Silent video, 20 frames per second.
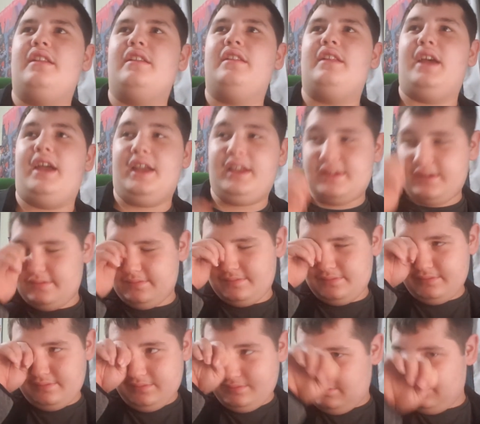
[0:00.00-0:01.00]
Spikes.
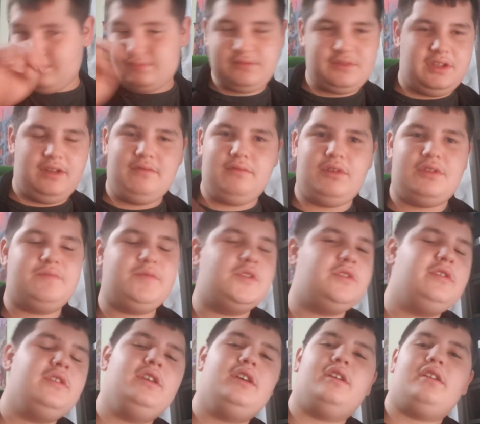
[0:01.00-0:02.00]

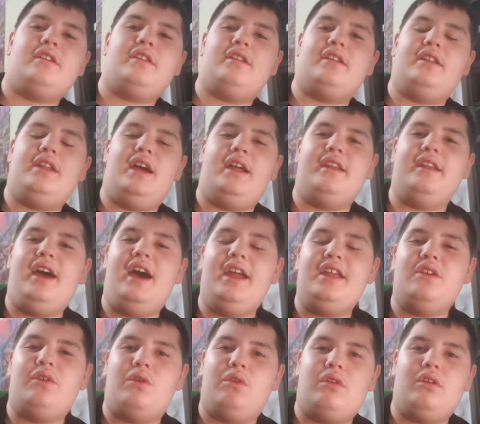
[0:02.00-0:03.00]
Whoops. Not, not
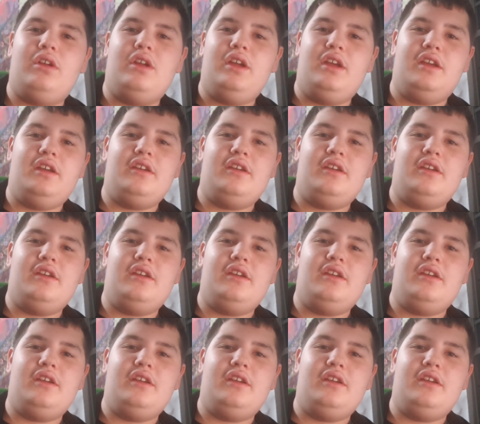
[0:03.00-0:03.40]
your